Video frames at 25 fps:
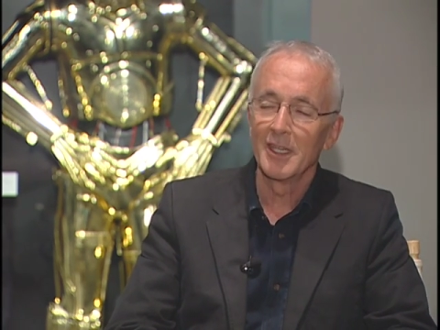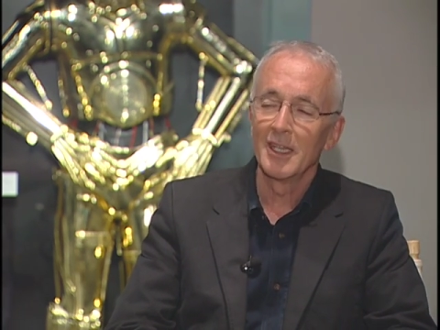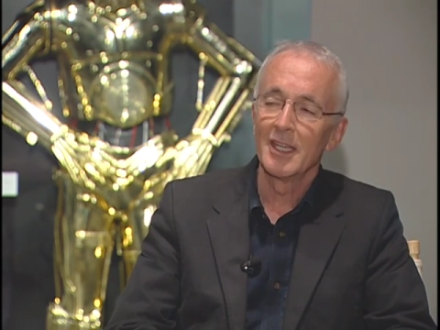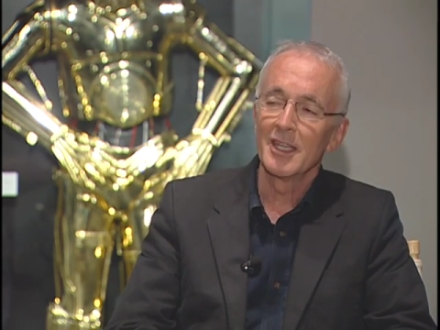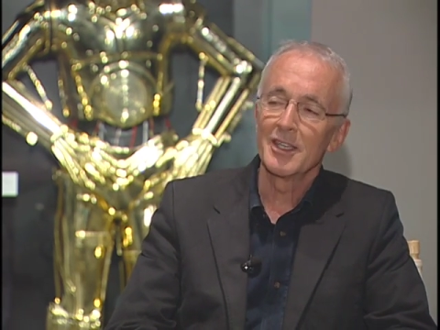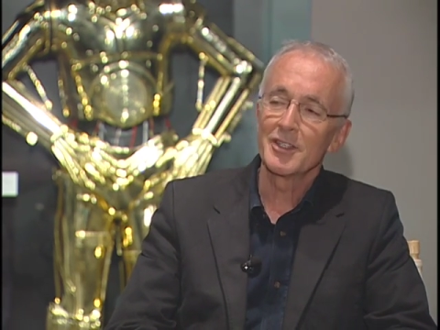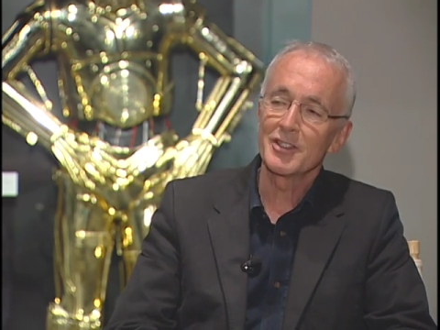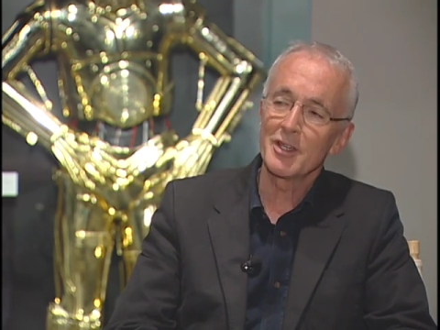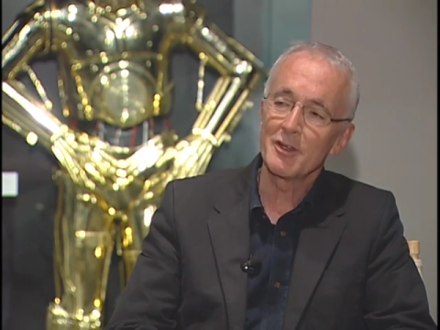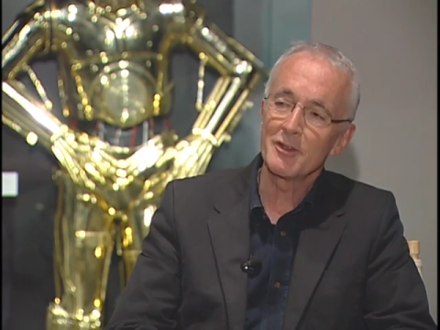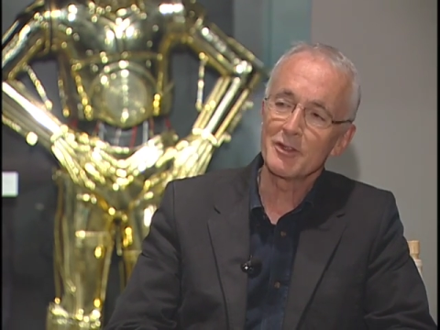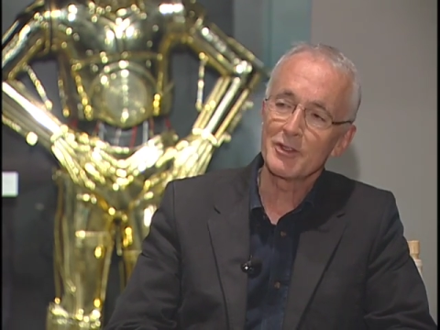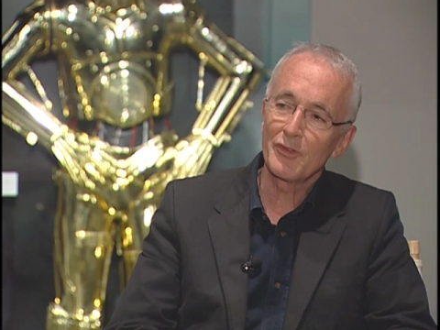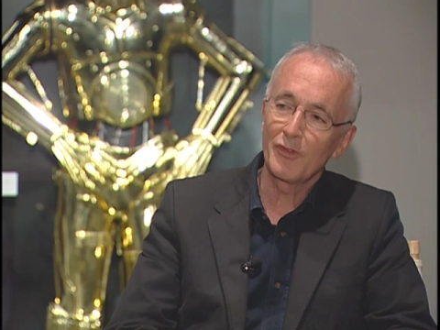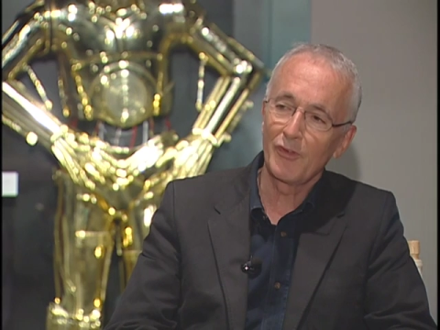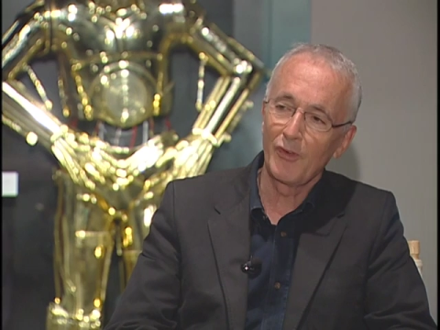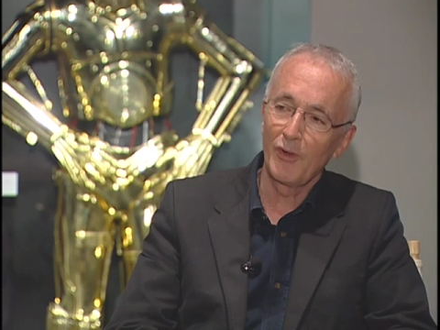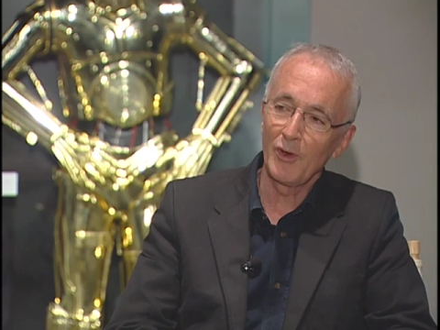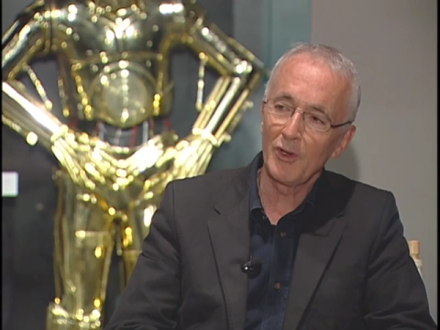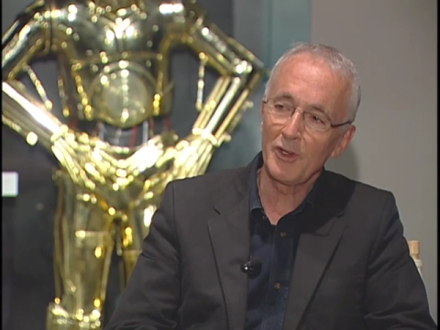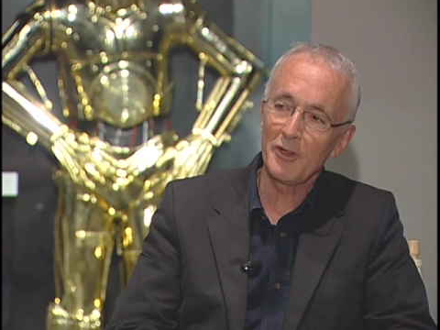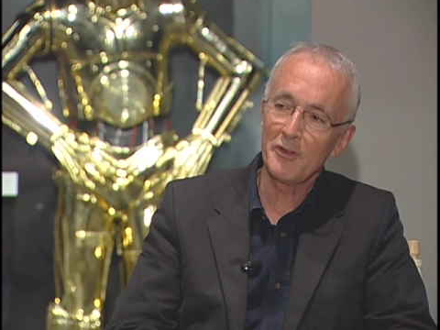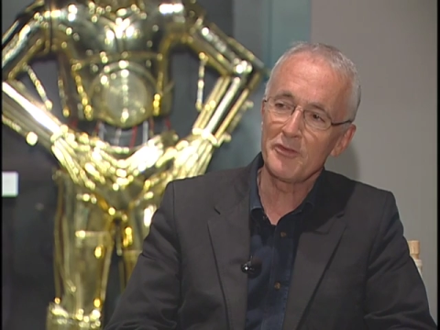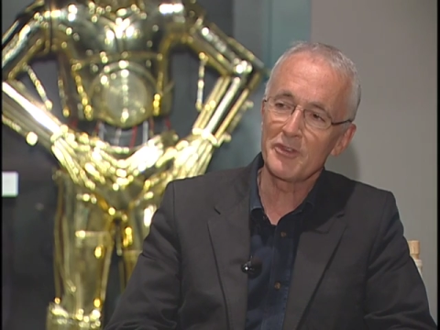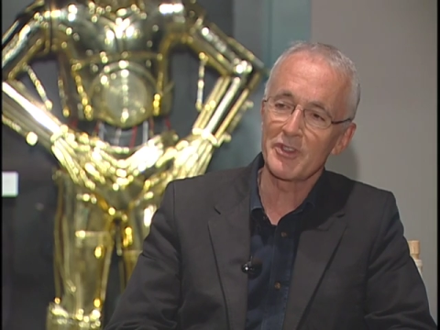So it's
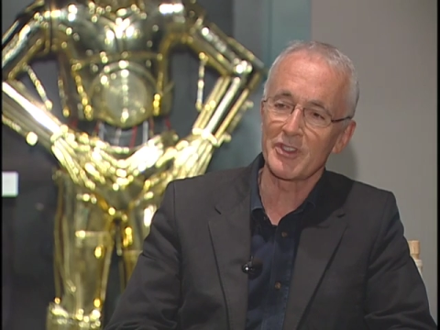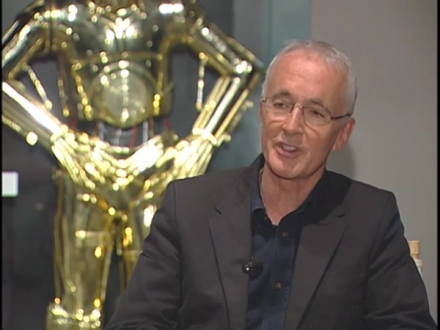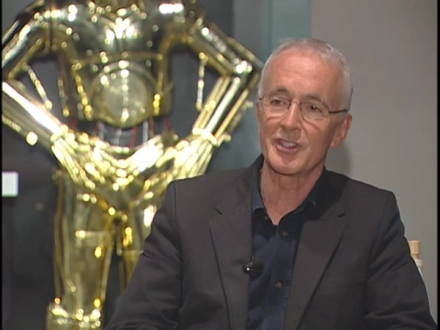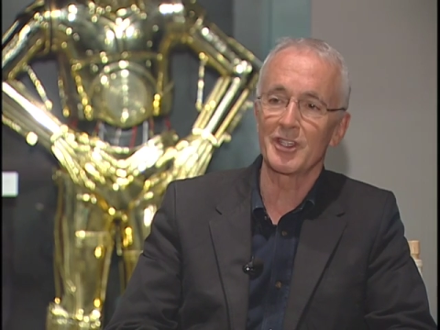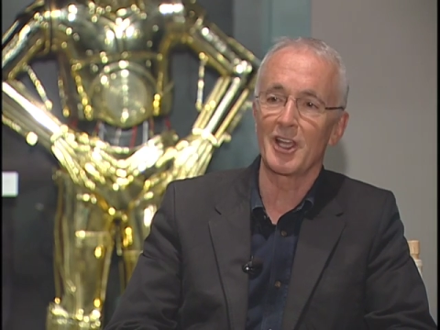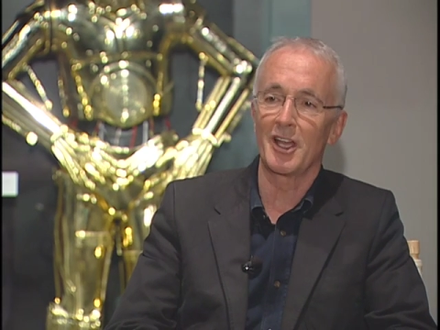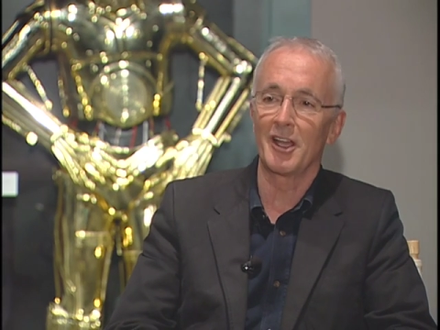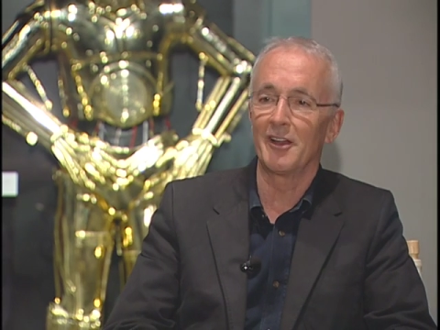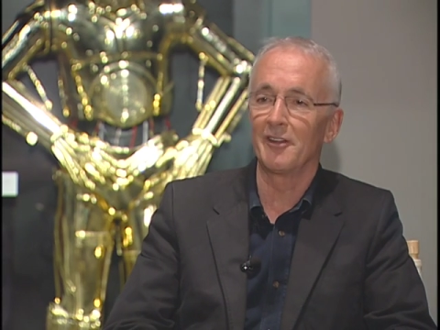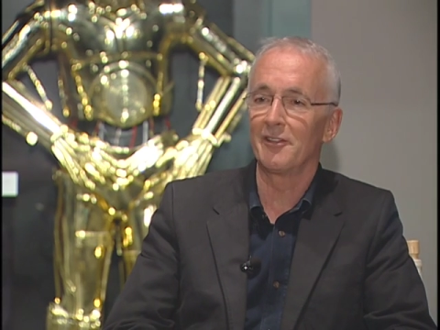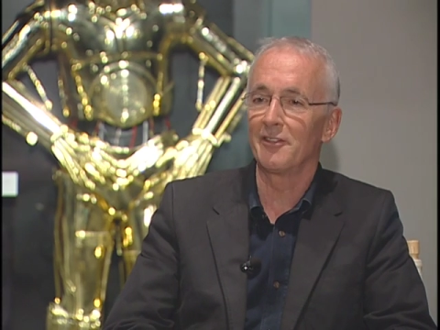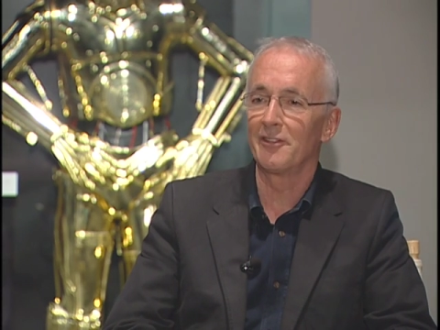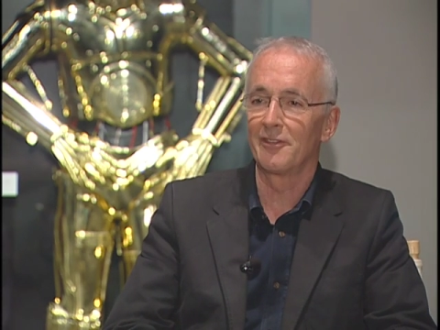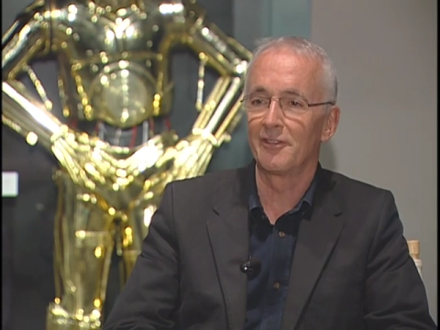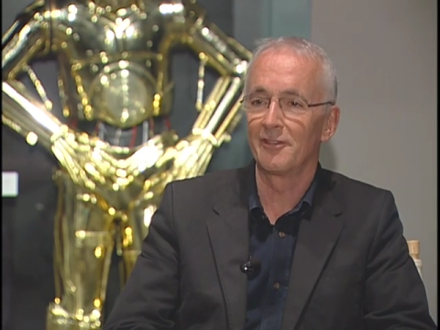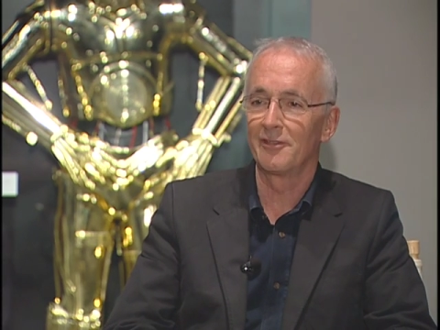full of stuff